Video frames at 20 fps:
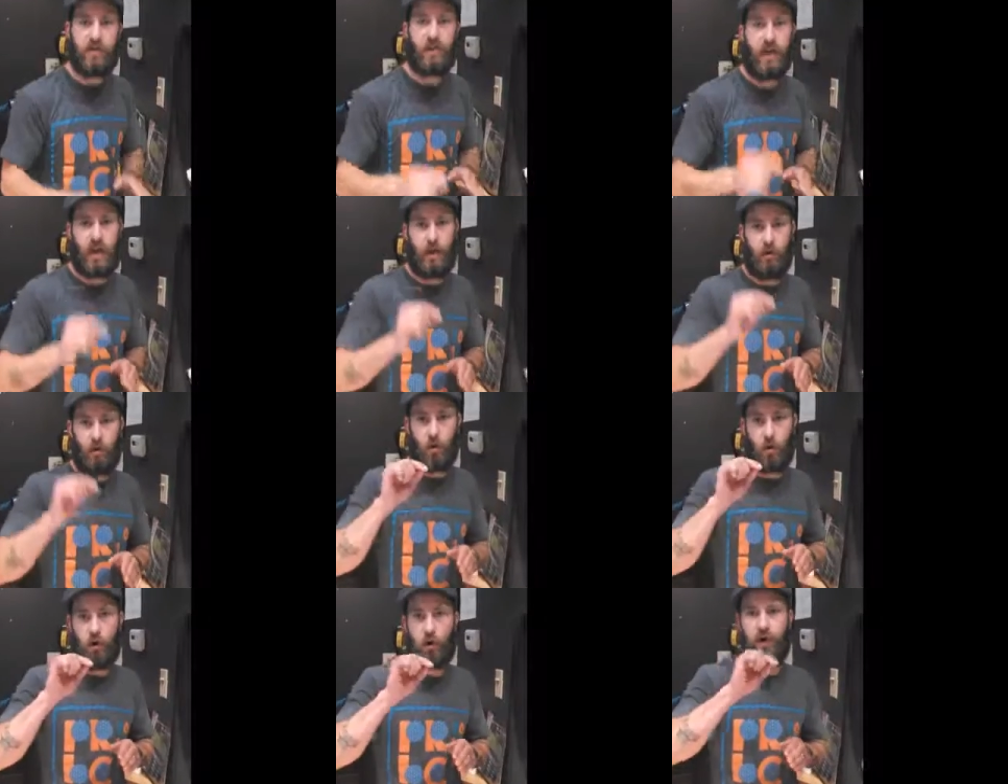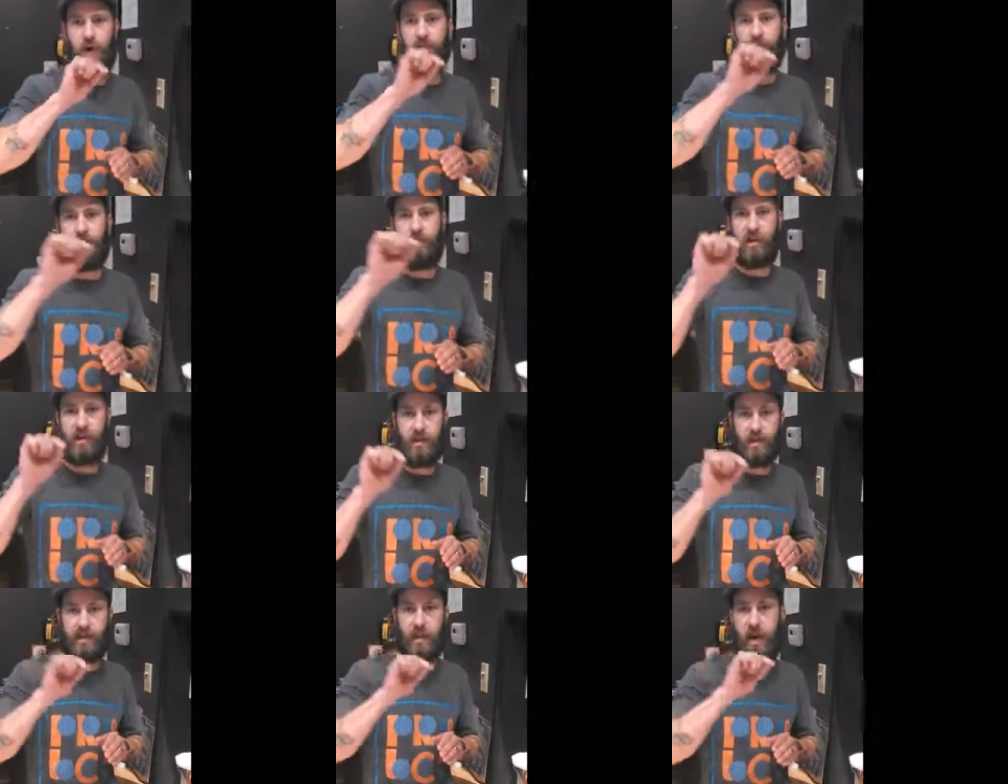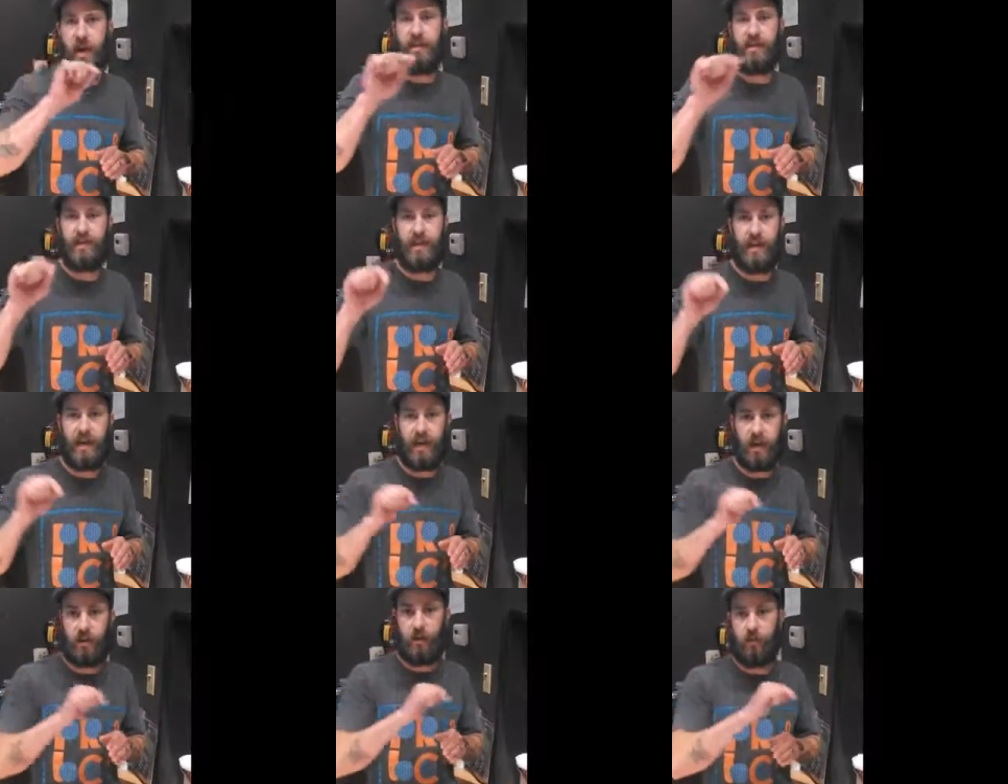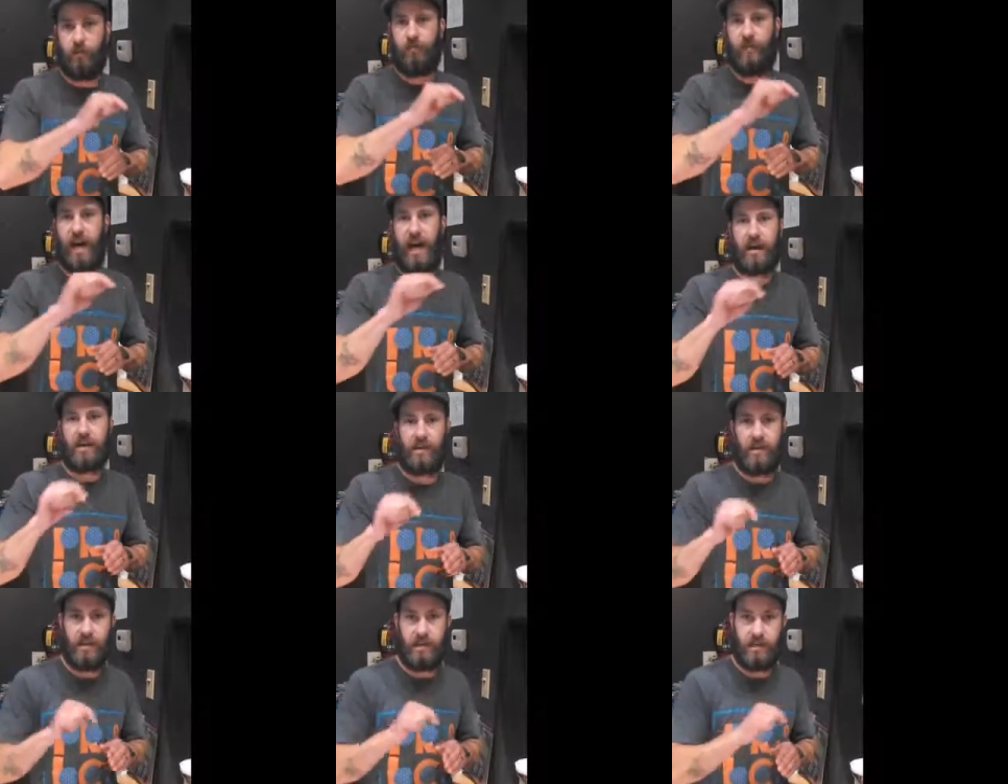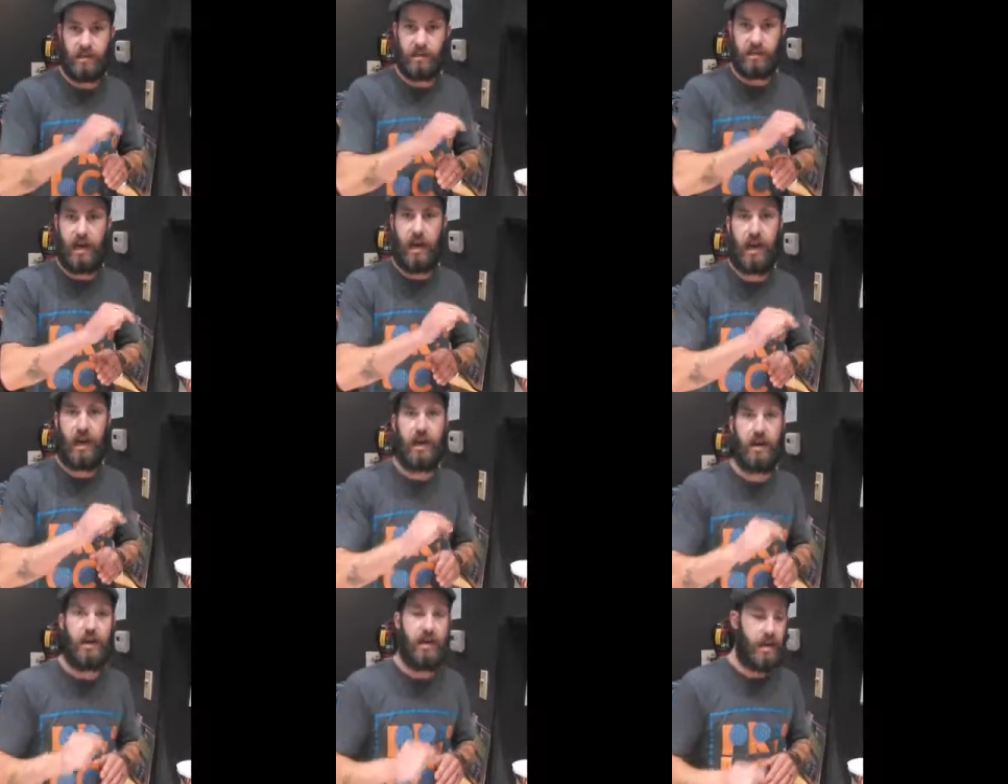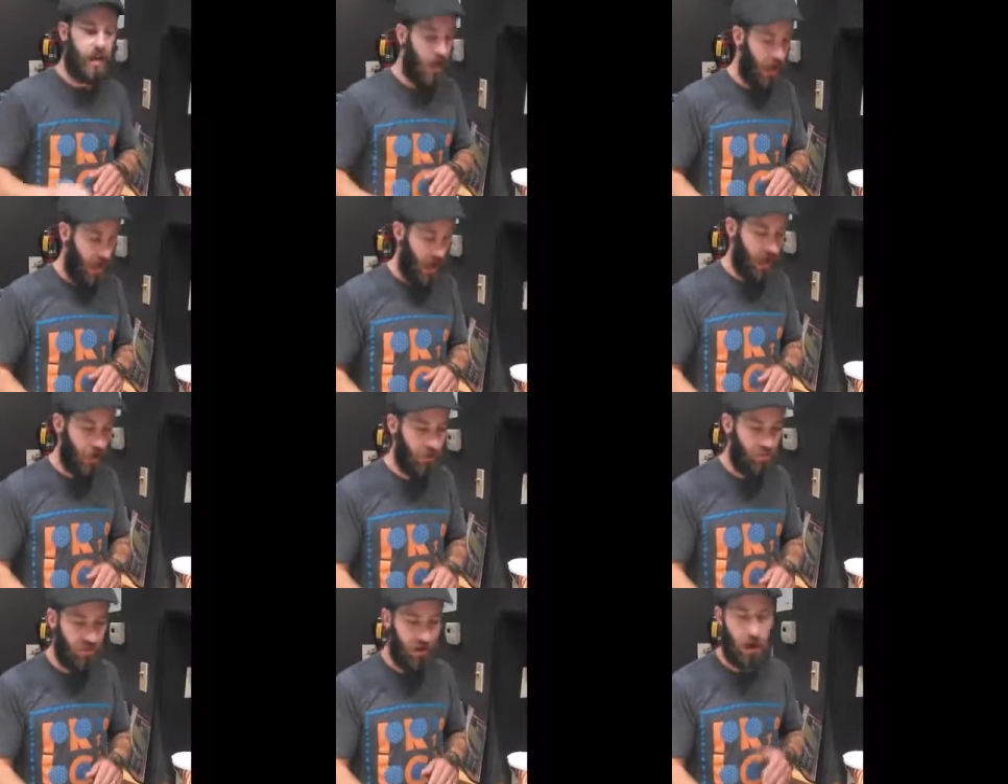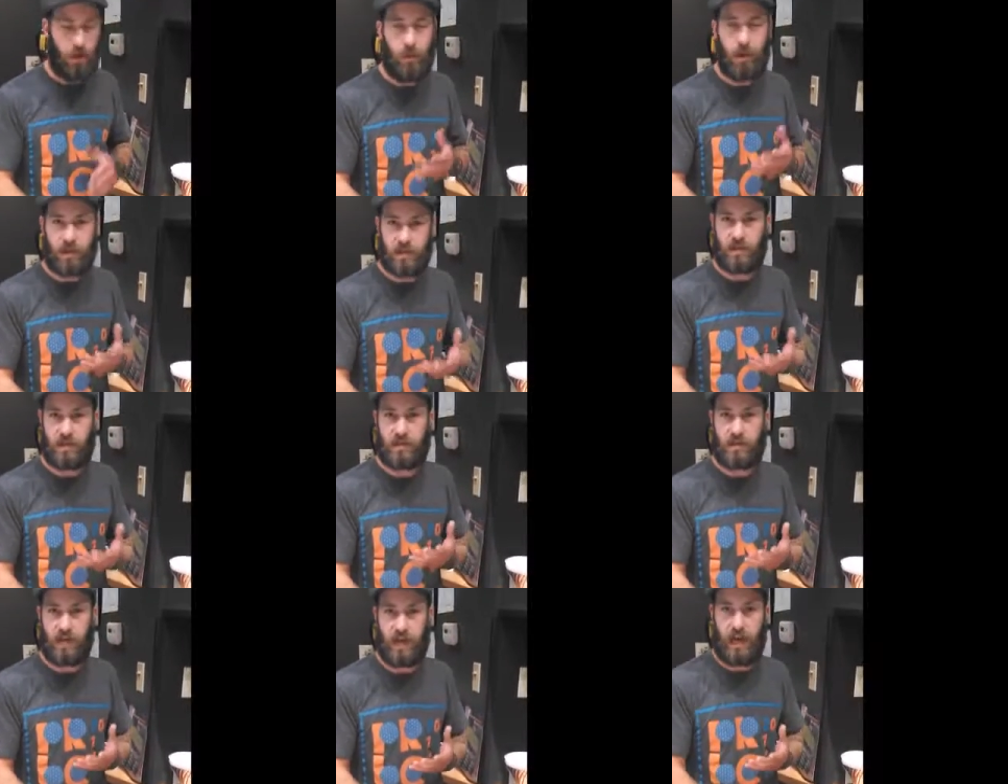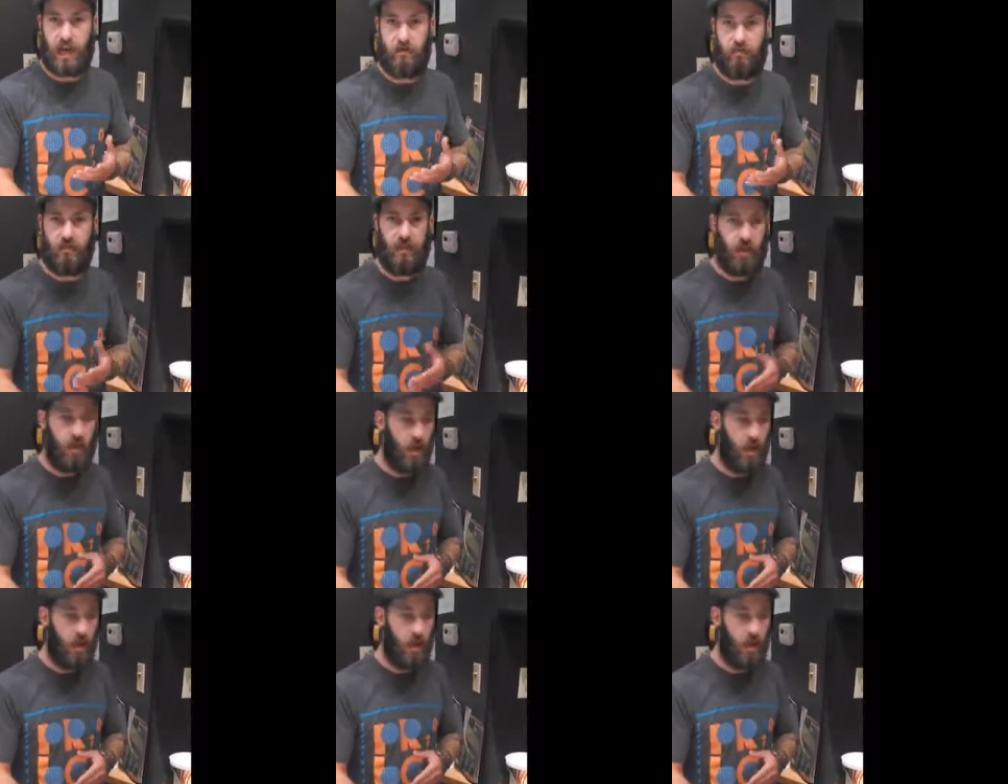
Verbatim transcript: just kind of working from the inside out, back to the inside. I do very much the same.